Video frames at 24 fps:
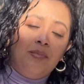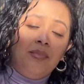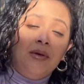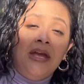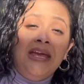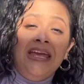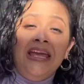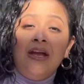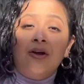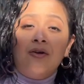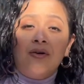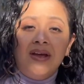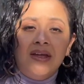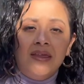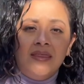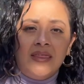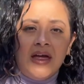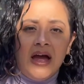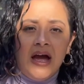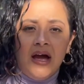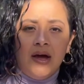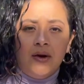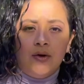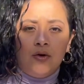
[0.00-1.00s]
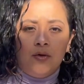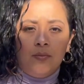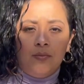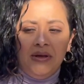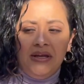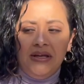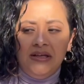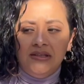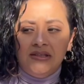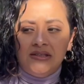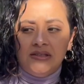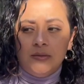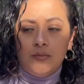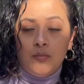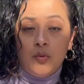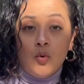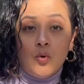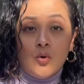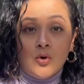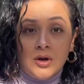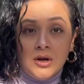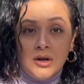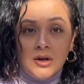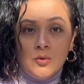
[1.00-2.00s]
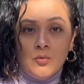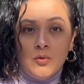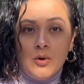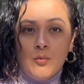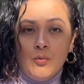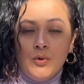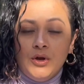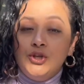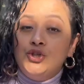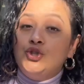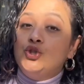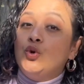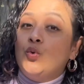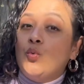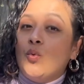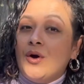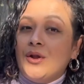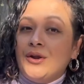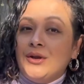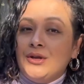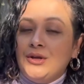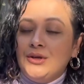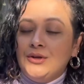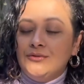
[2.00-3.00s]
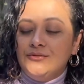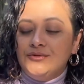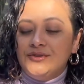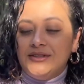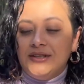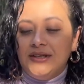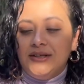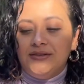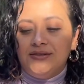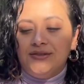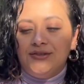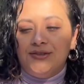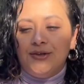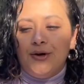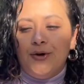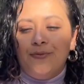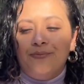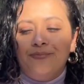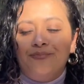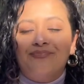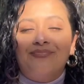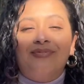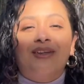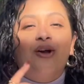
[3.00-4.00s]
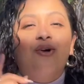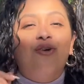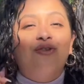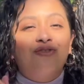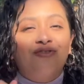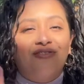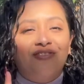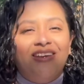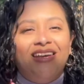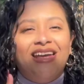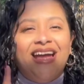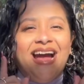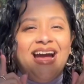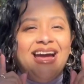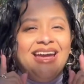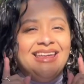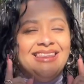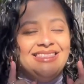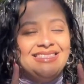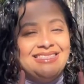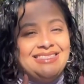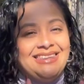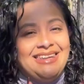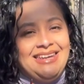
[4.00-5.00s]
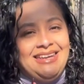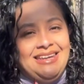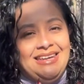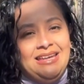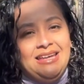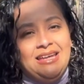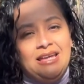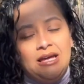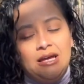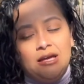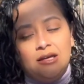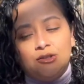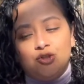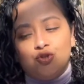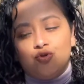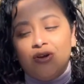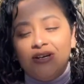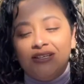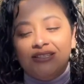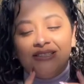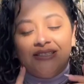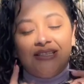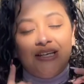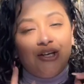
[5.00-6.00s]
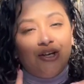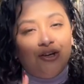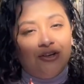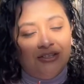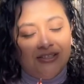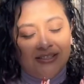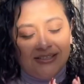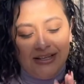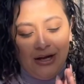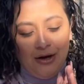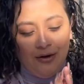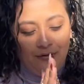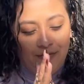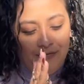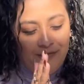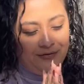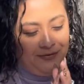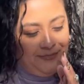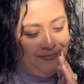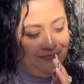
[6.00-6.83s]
hearing that or being supported when we do want to use it. So confía en ti, trust in yourself.